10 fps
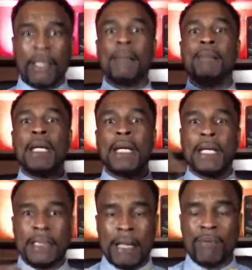being
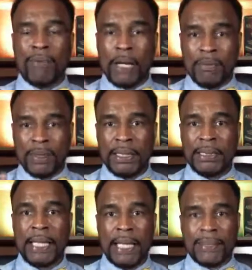at that right
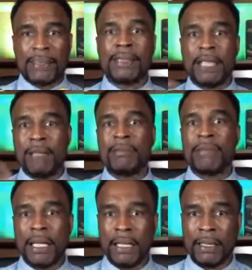place at the same
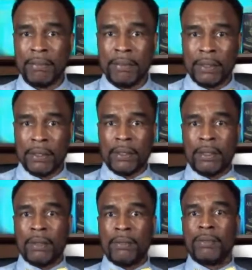time.
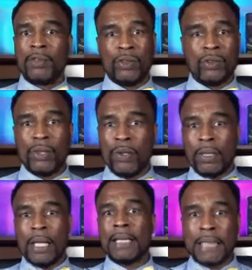Do you know,
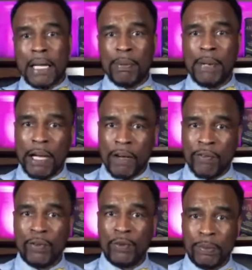guys, how
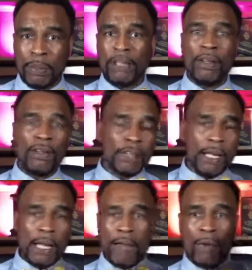powerful it would be to
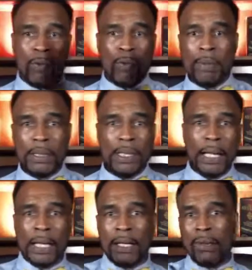have a woman
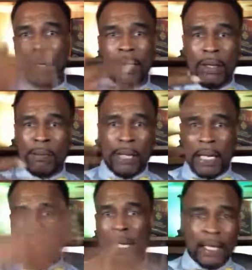and a
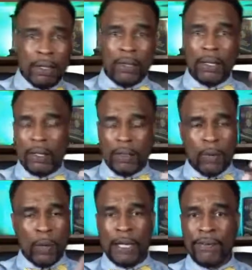man and a
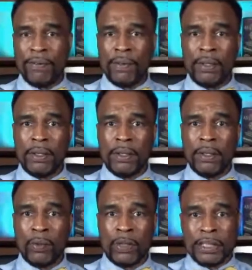wife
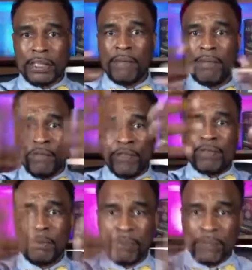with a
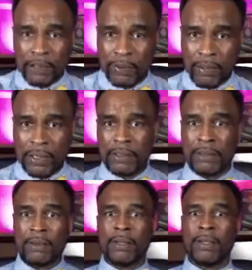750 plus credit
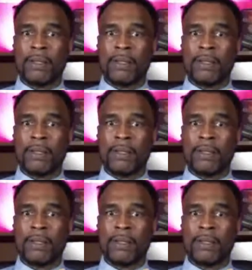score,